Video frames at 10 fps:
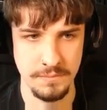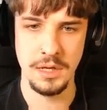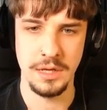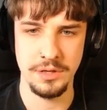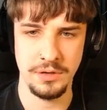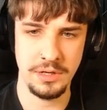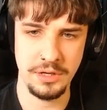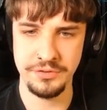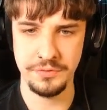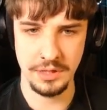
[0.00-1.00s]
Yeah, I
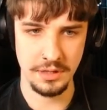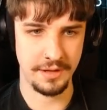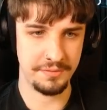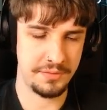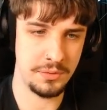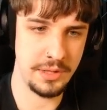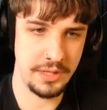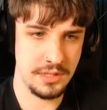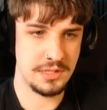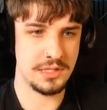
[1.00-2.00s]
actually really like that Foley.
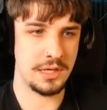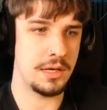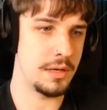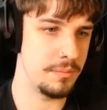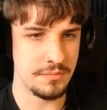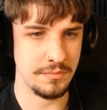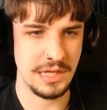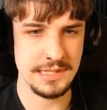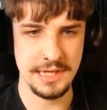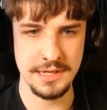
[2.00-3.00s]
It's
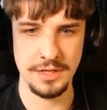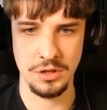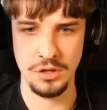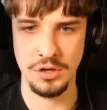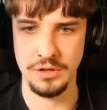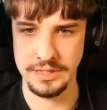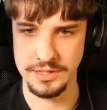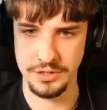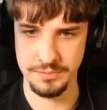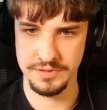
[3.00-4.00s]
adding a lot in
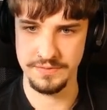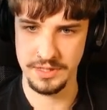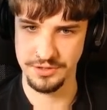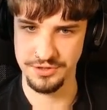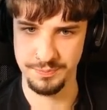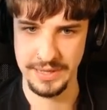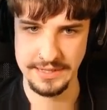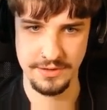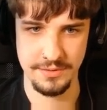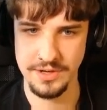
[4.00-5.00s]
terms of like just
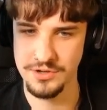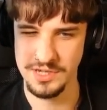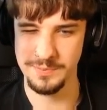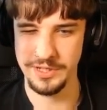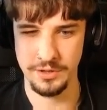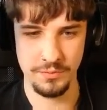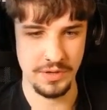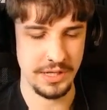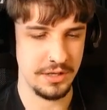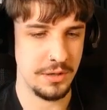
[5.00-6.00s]
background interest, but you don't
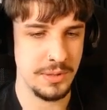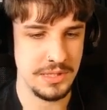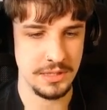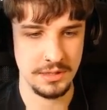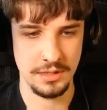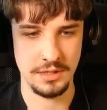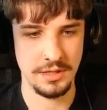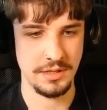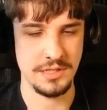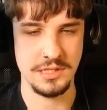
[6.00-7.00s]
really notice it, and
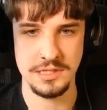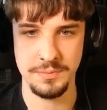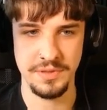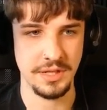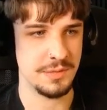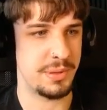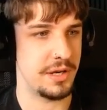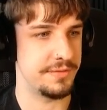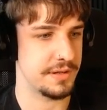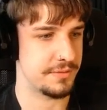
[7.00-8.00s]
it's something that's
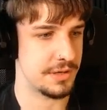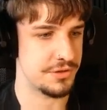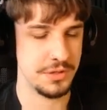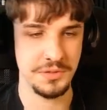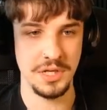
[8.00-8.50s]
perfect for intros.